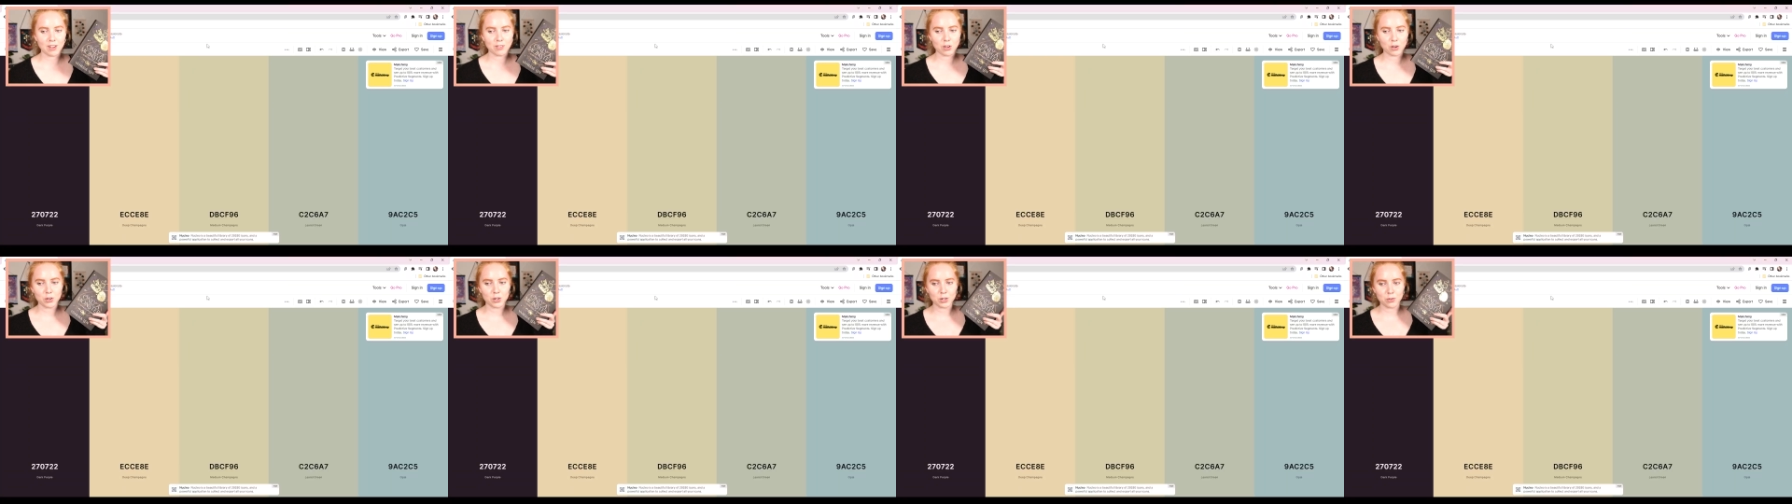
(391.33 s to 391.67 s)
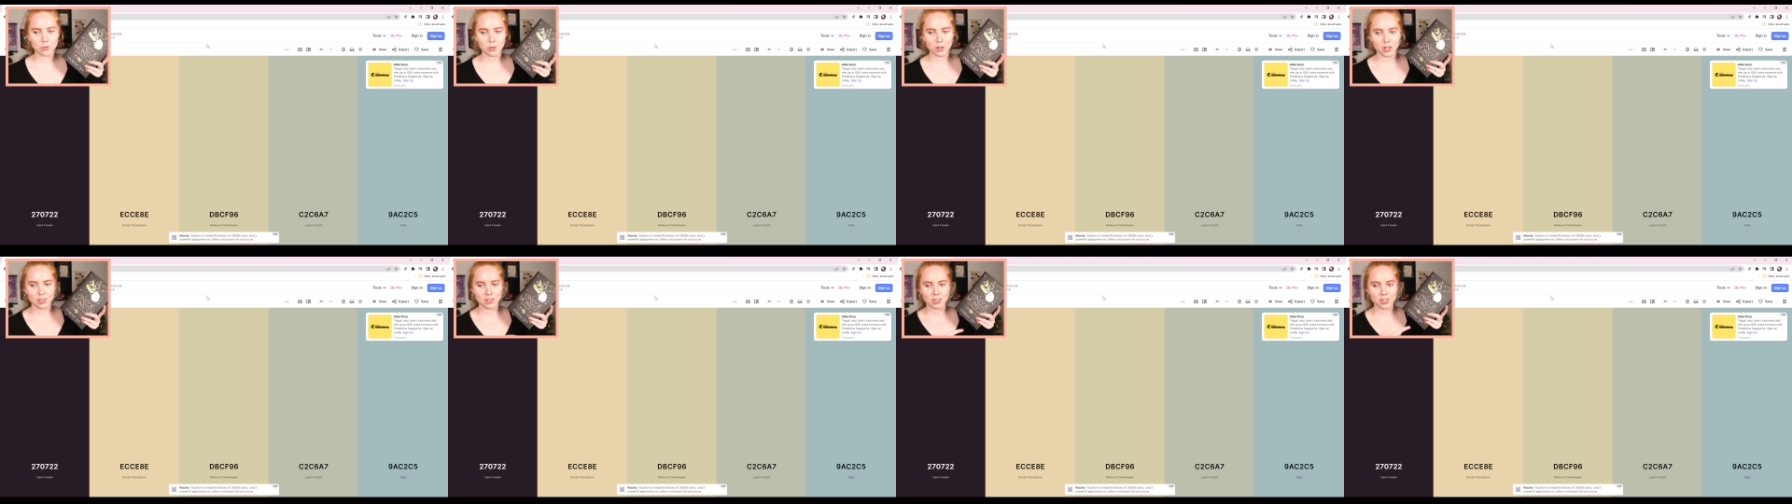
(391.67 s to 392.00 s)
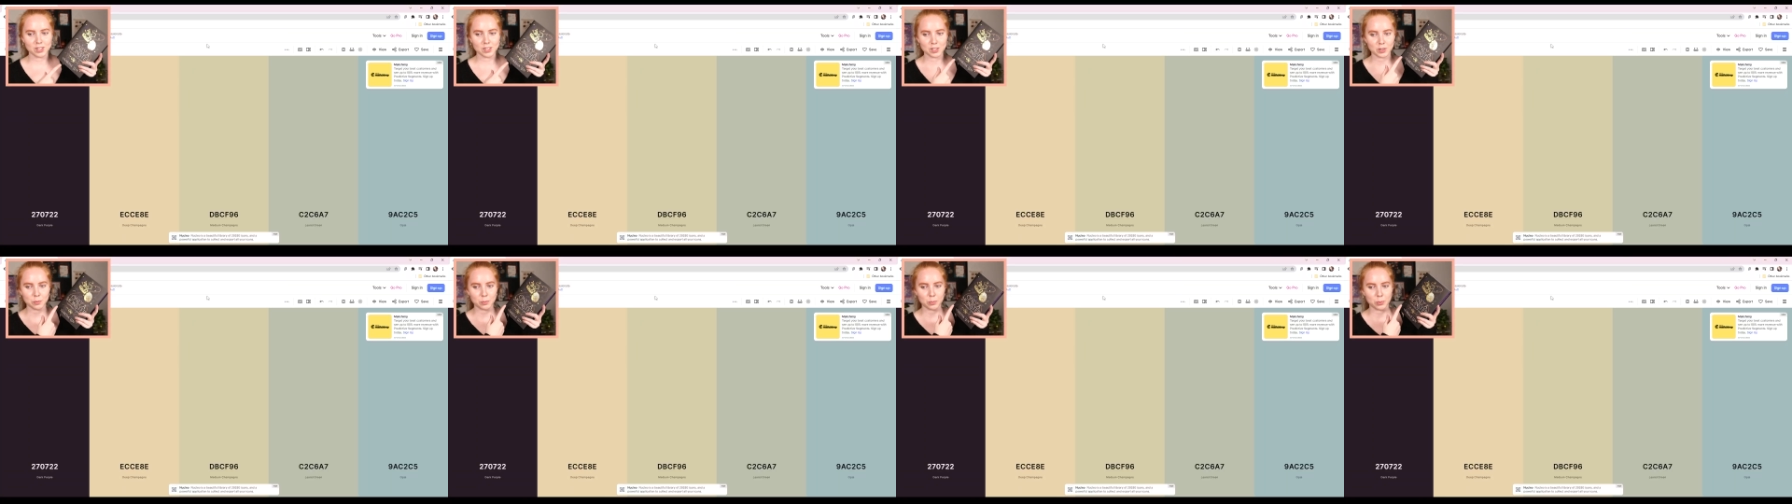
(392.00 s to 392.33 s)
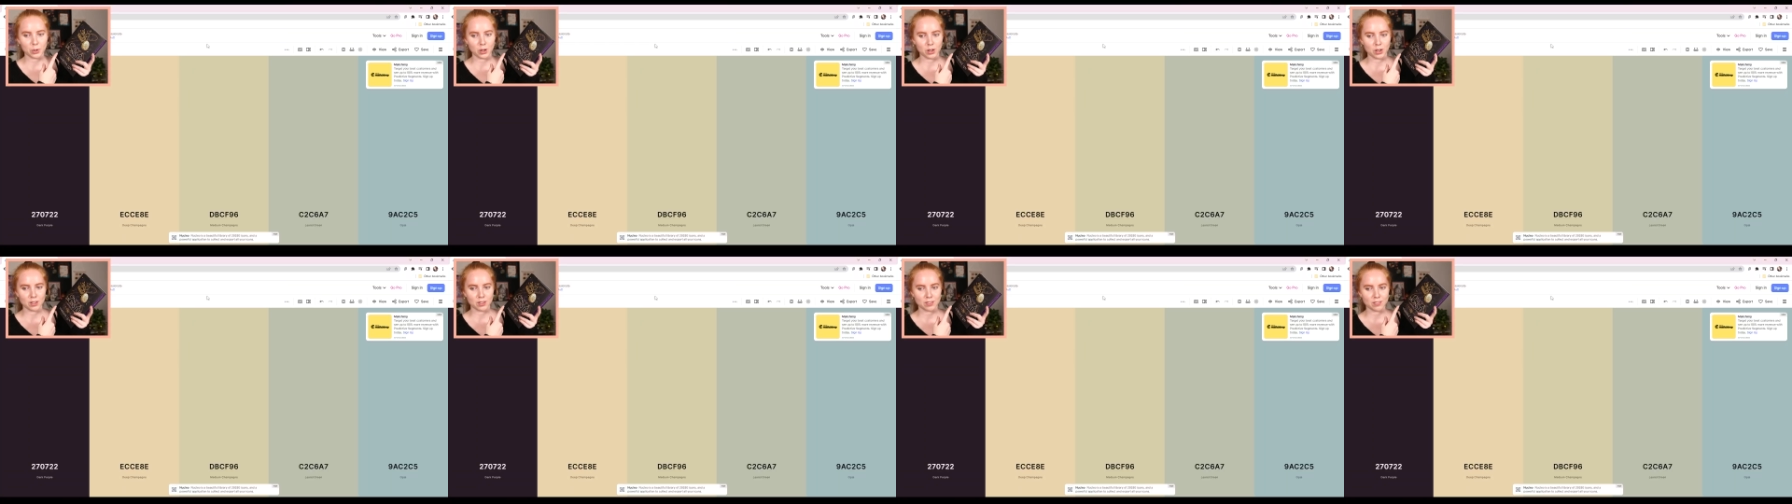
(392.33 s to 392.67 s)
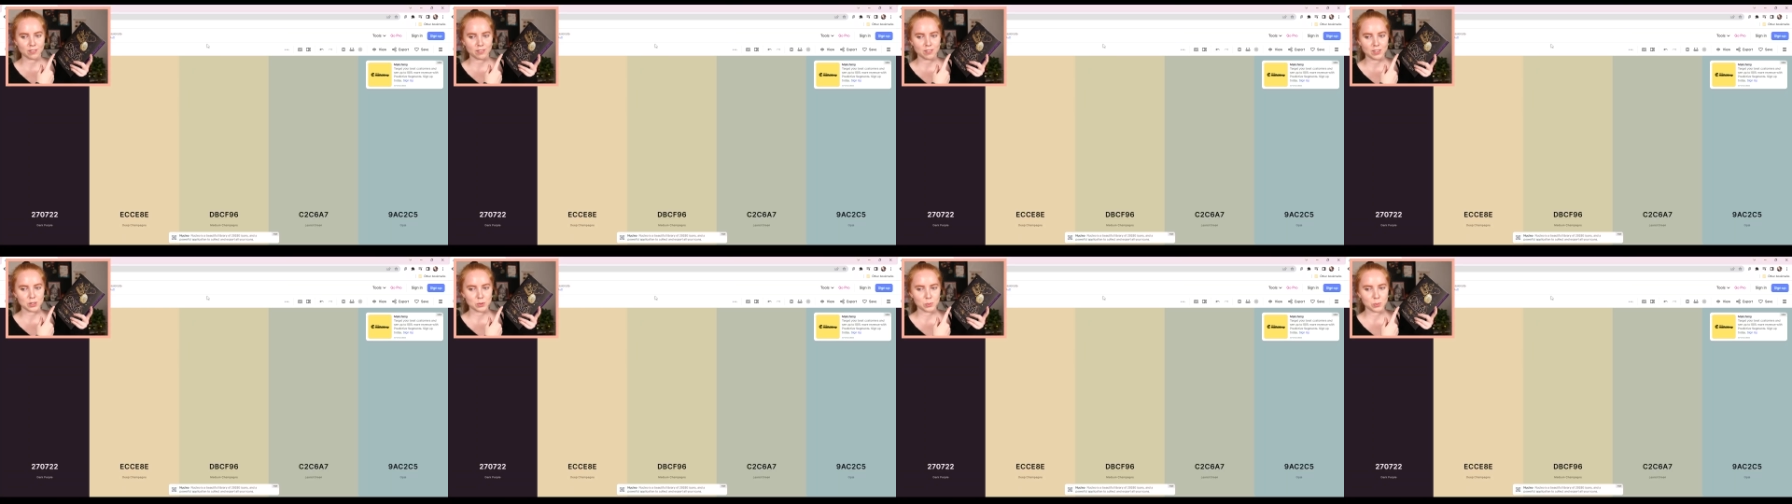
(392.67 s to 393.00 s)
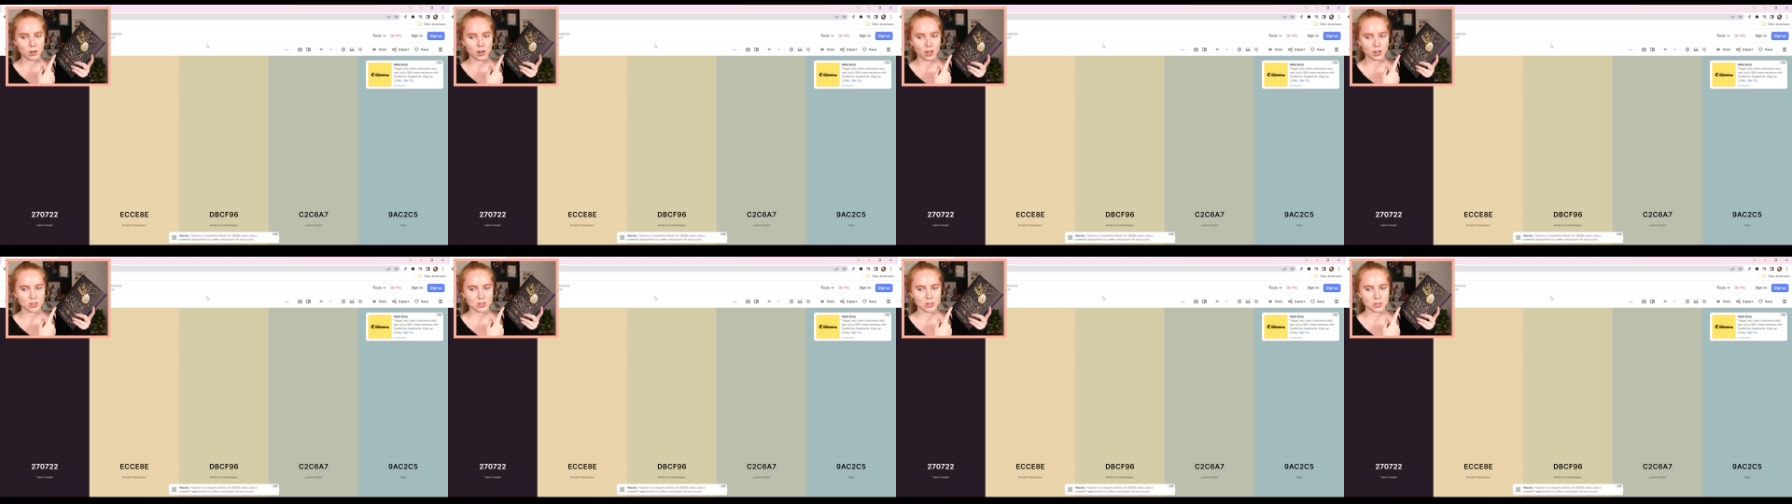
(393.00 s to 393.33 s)
already read this, but this would
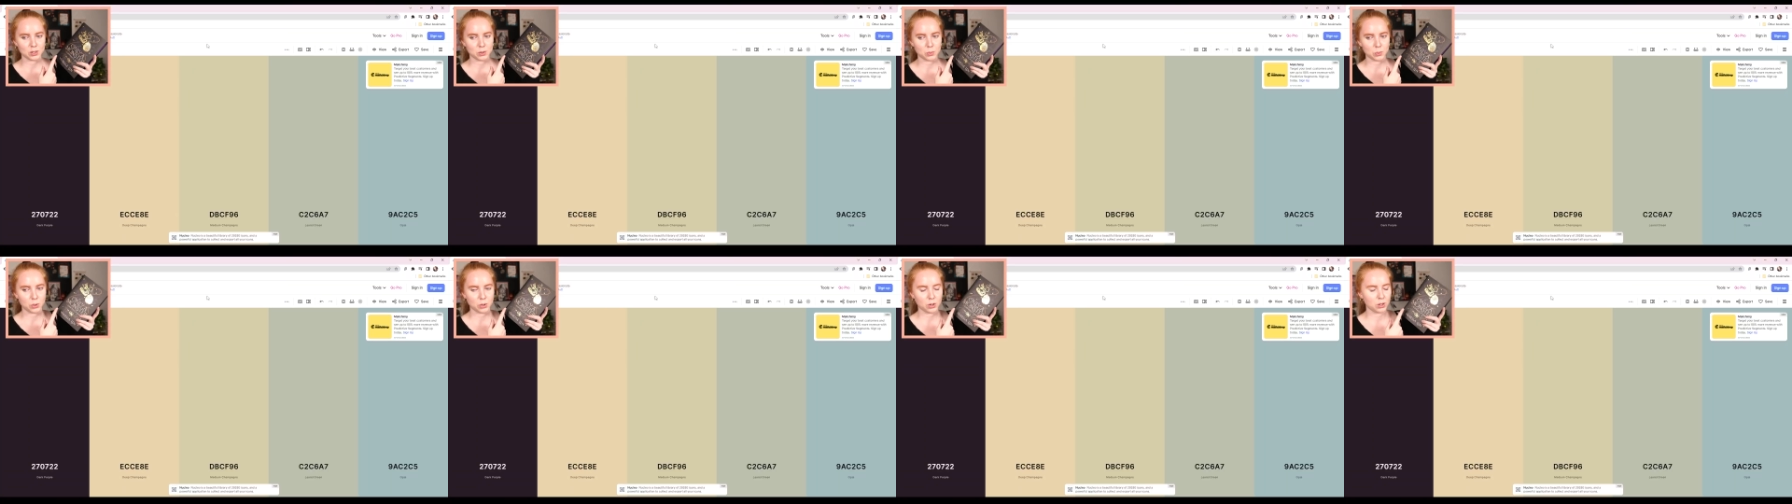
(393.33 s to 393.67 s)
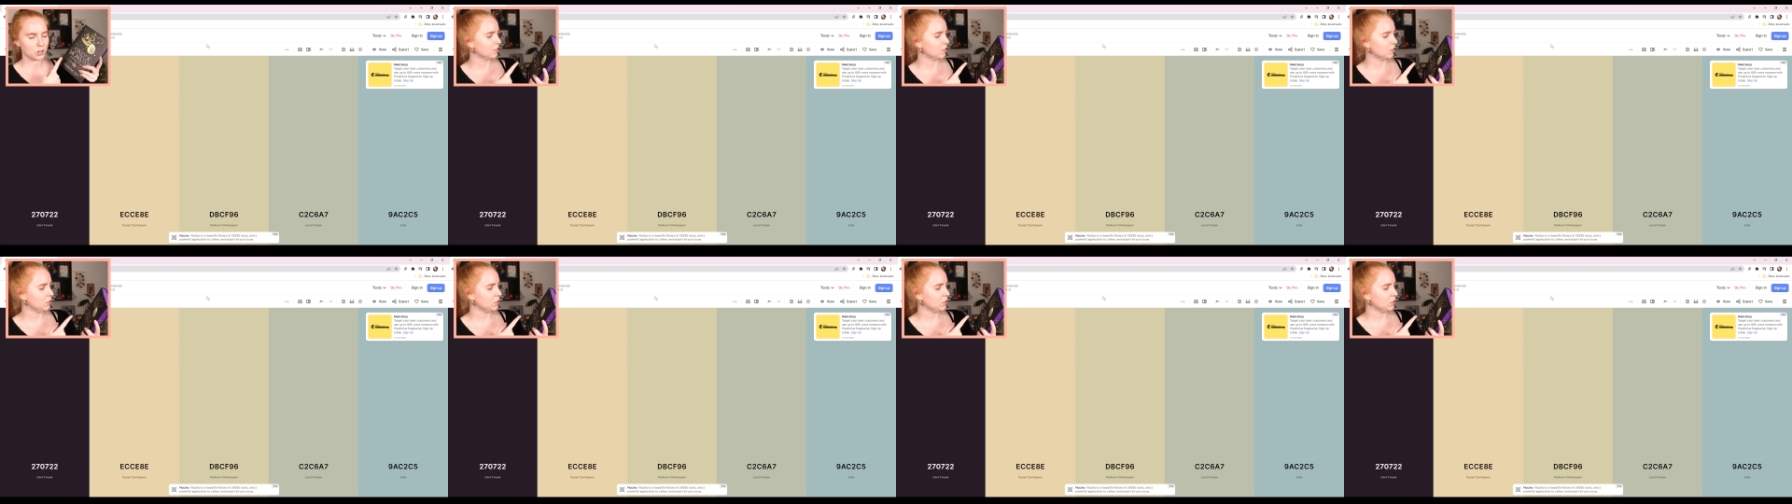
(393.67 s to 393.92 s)
actually work.